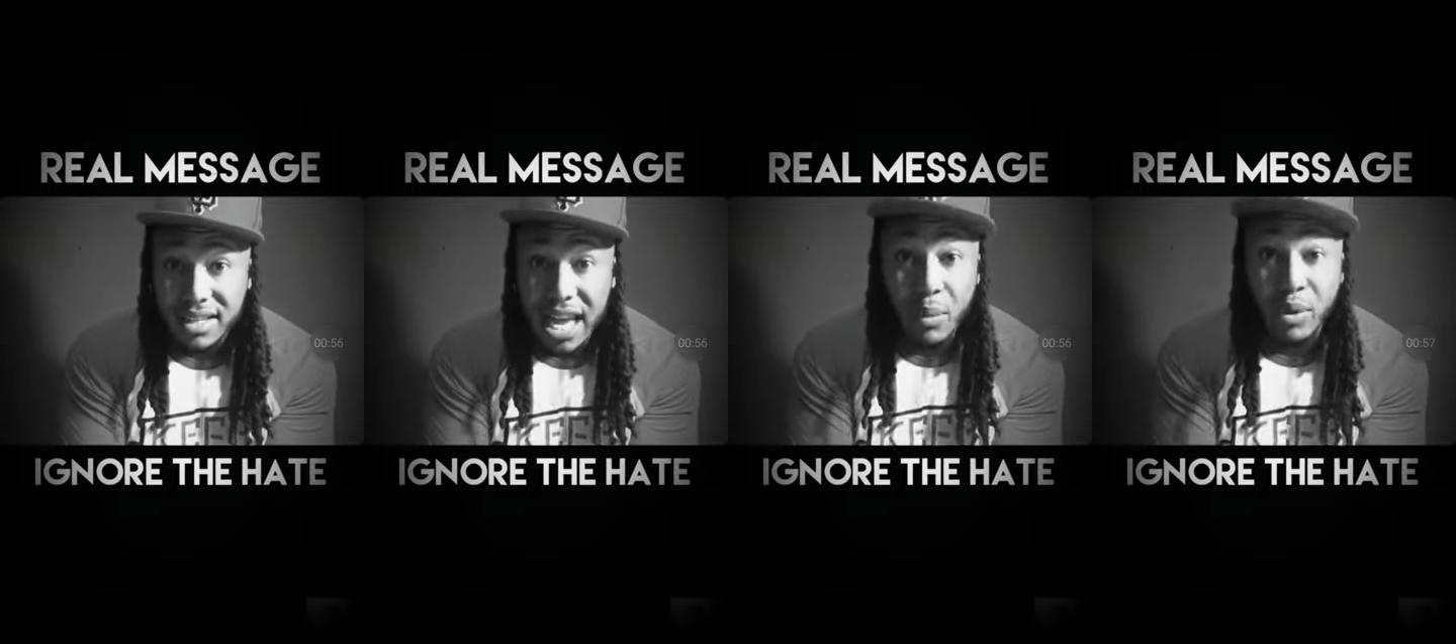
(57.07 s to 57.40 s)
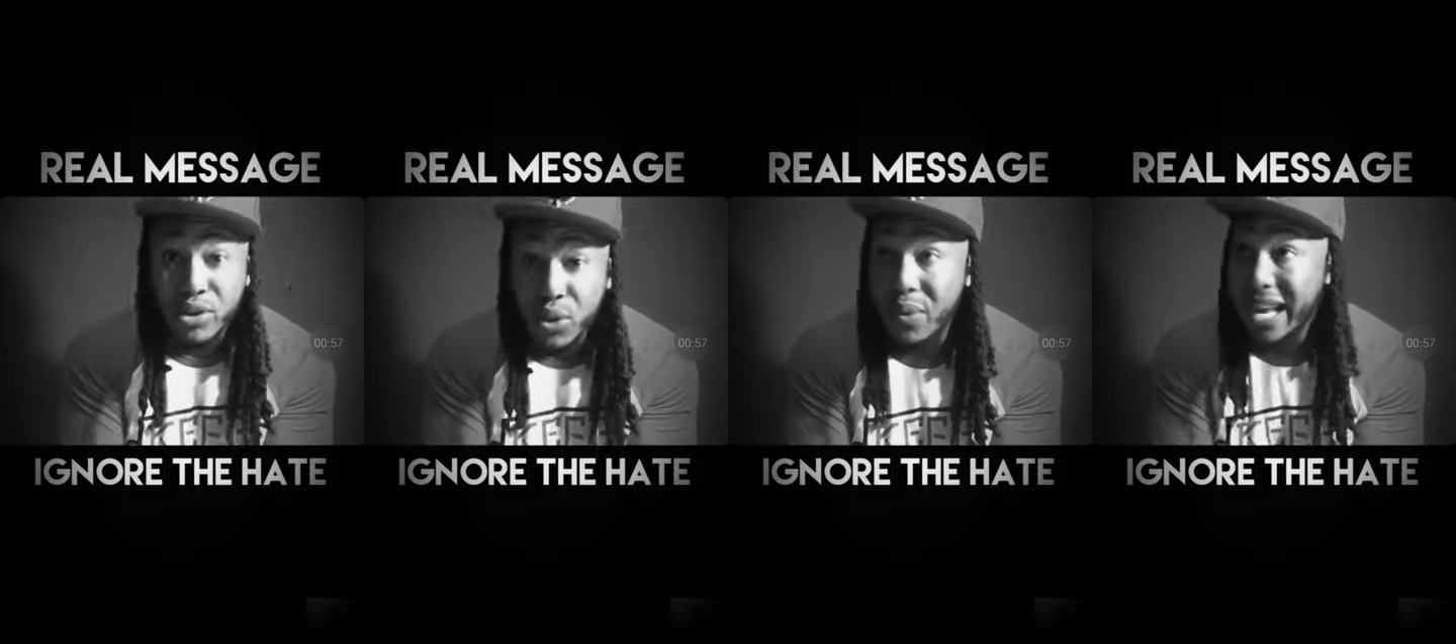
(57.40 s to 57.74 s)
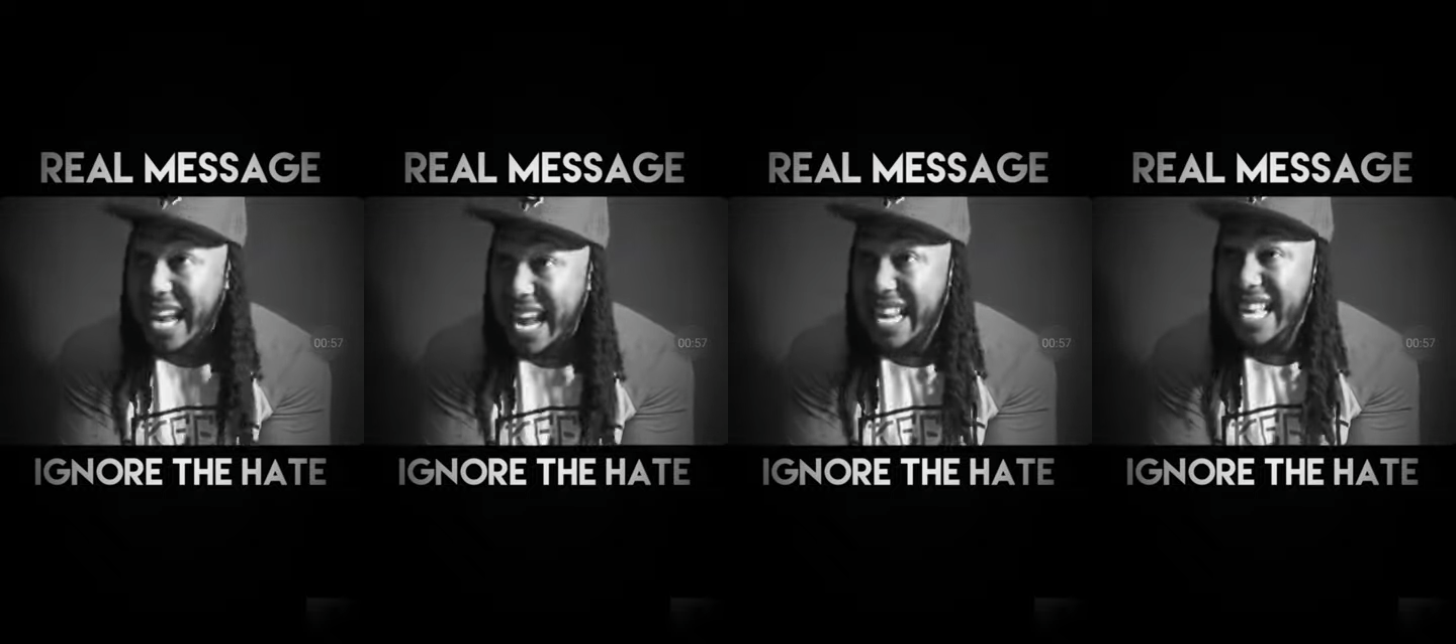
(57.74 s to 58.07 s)
they will do
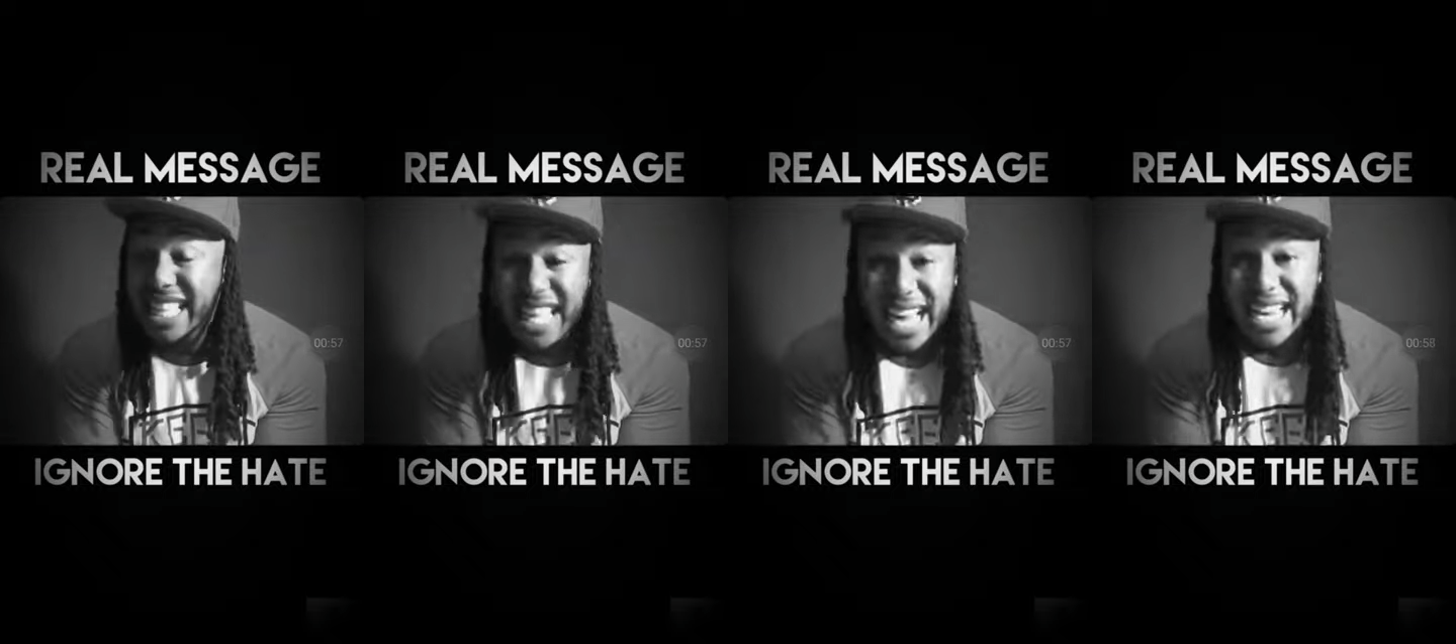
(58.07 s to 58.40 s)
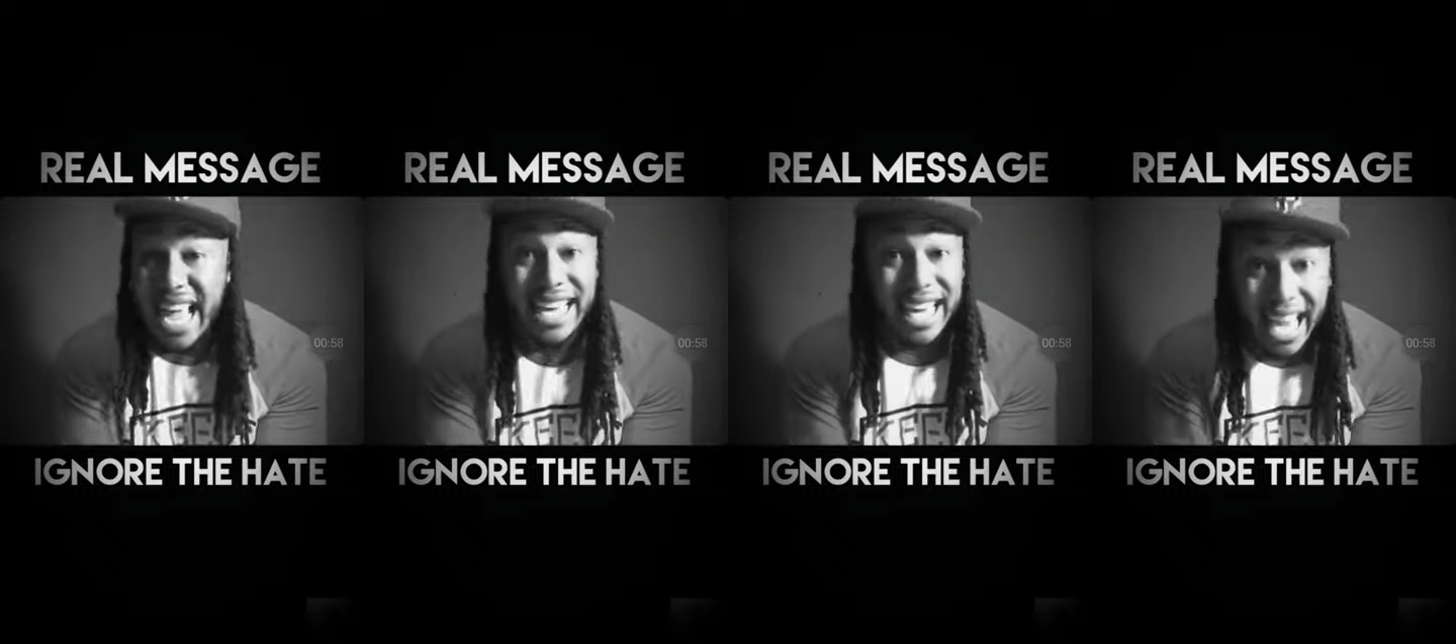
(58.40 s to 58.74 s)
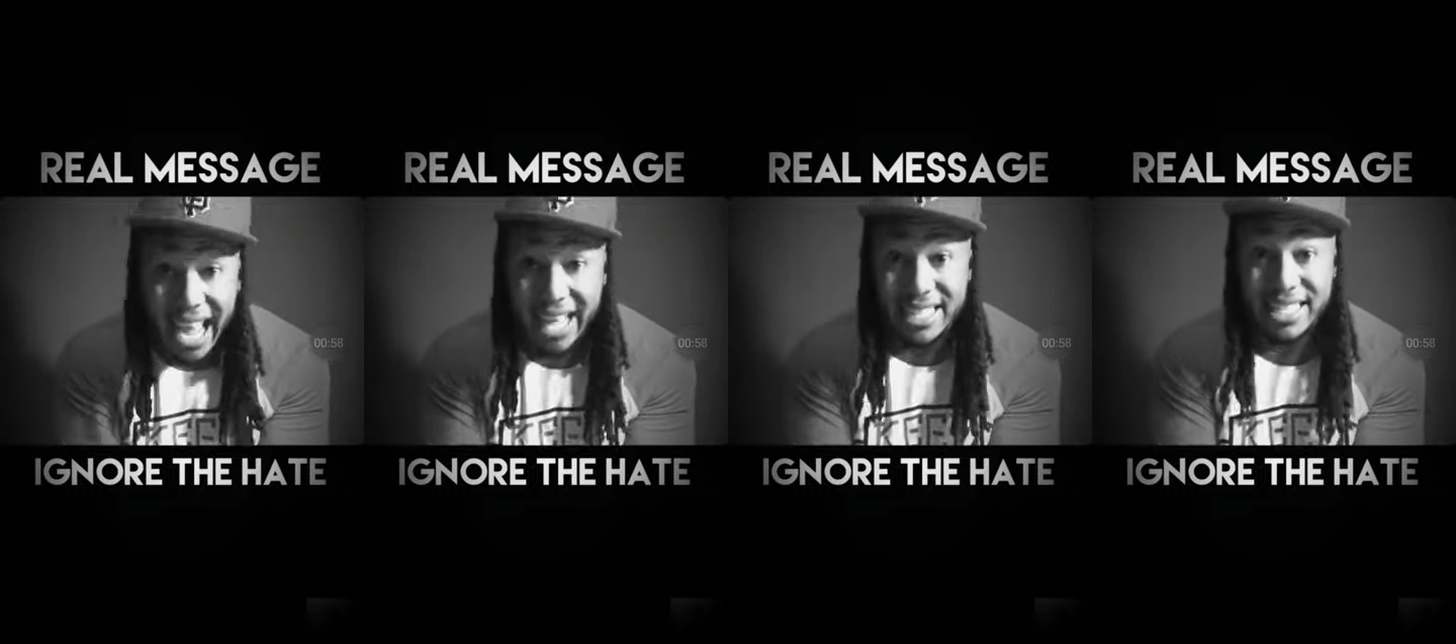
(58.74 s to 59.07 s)
anything they
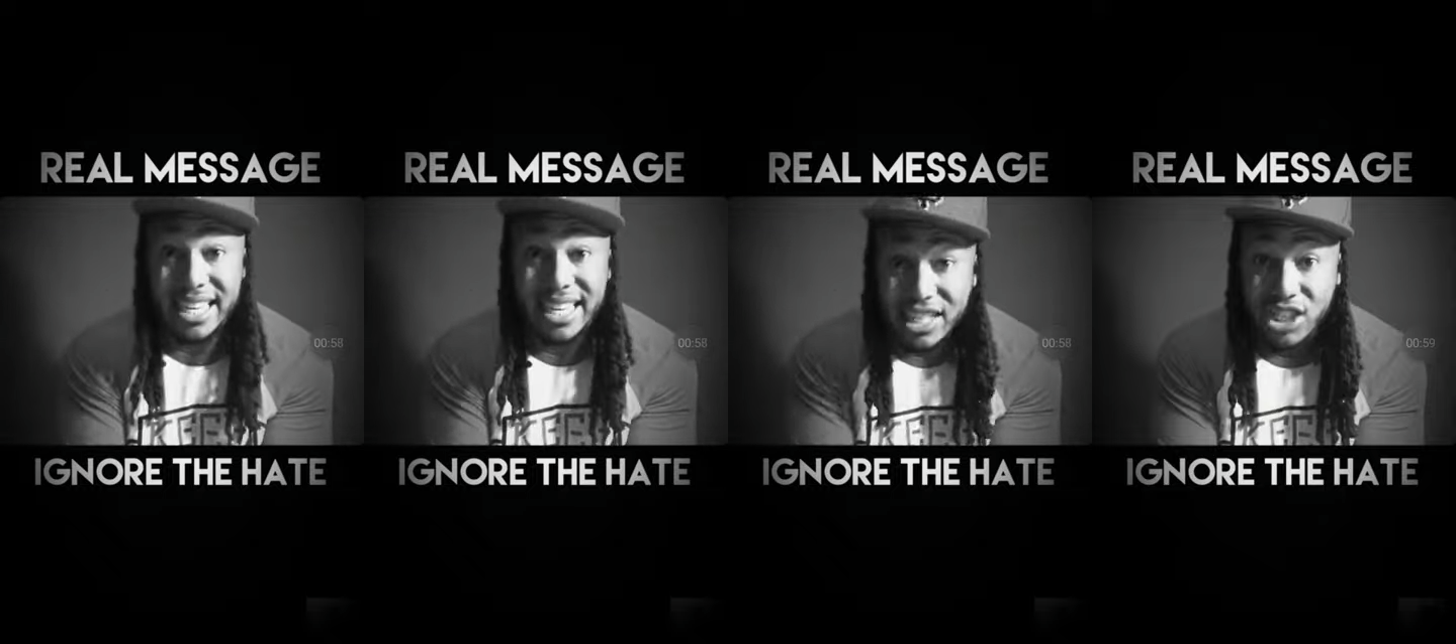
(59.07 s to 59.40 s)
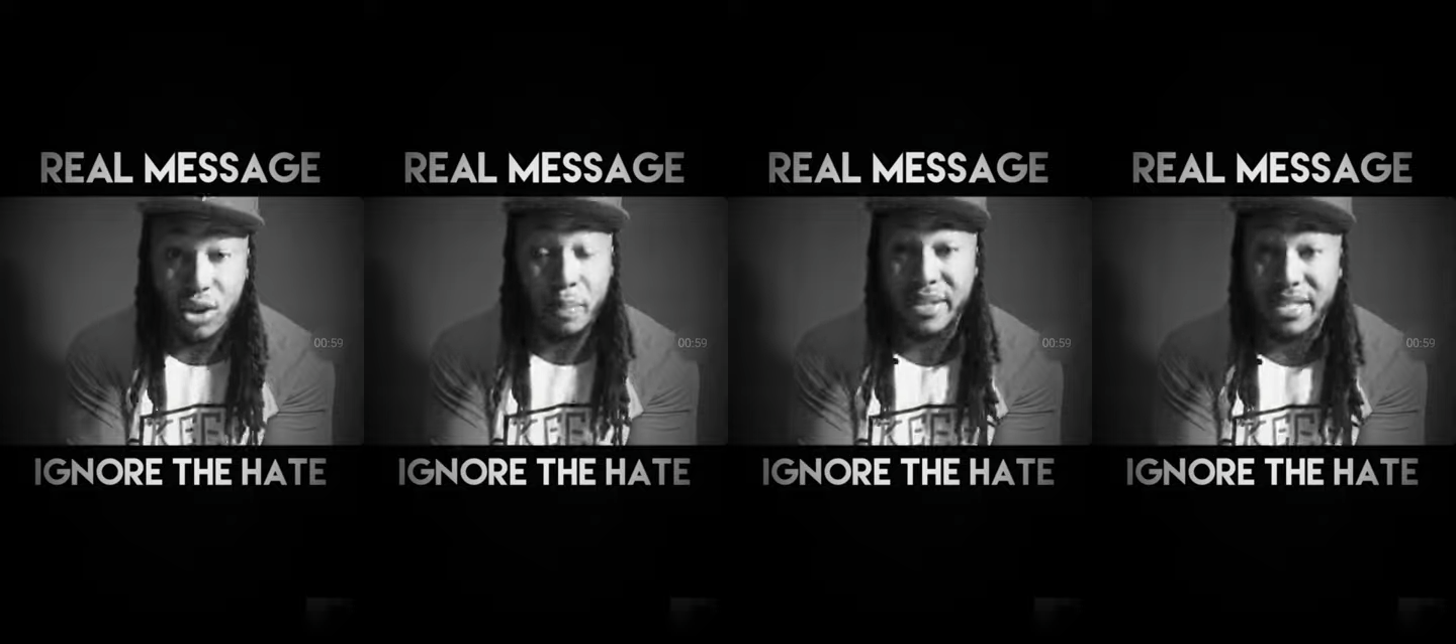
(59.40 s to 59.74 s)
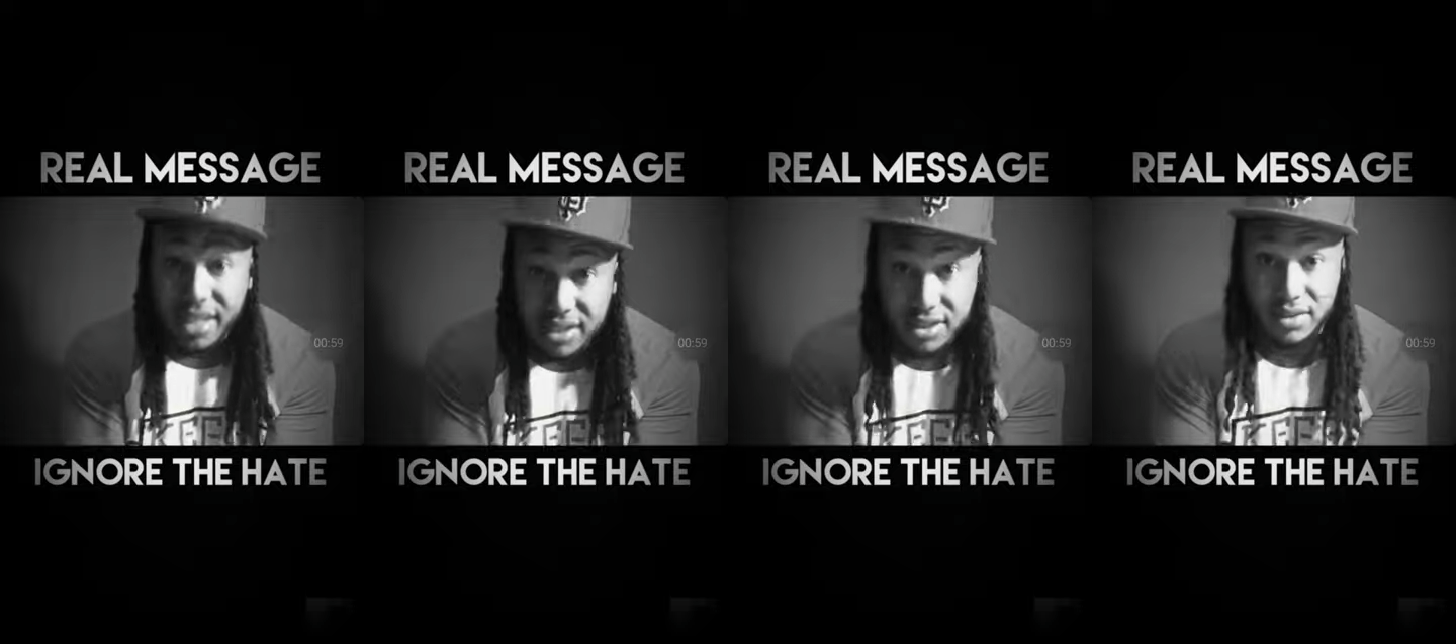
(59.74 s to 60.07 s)
can to get your
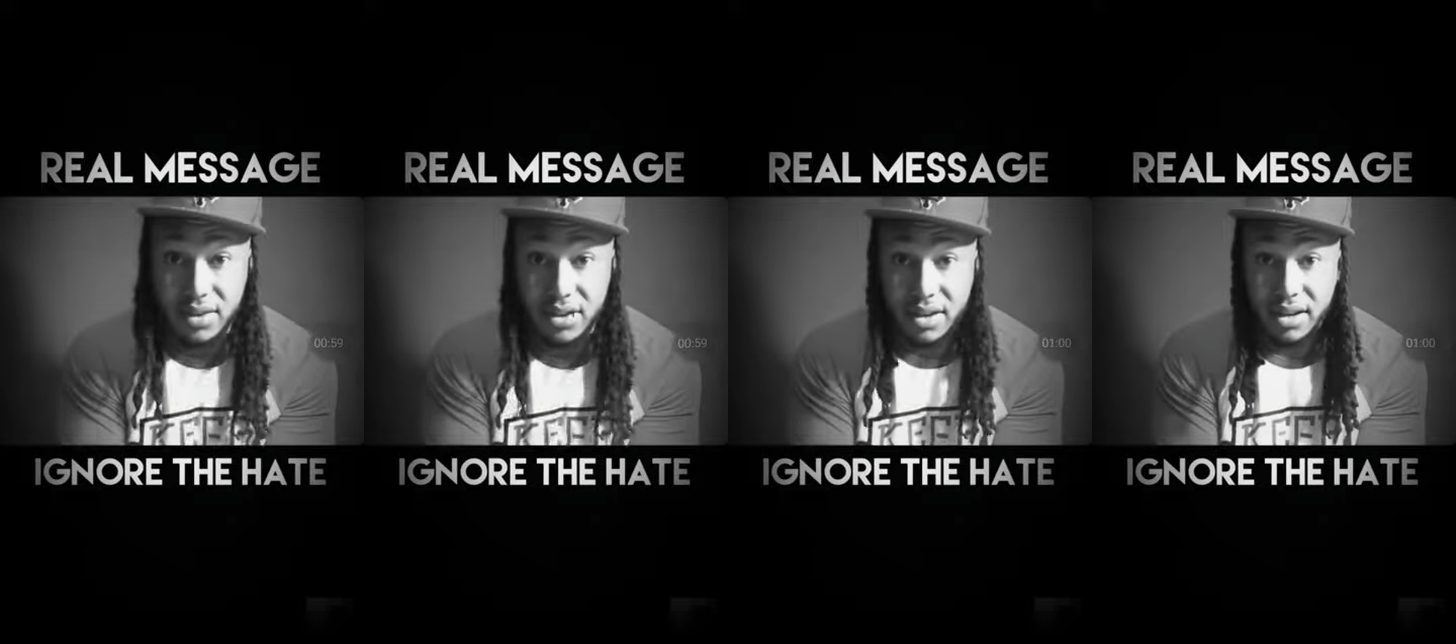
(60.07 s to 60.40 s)
position.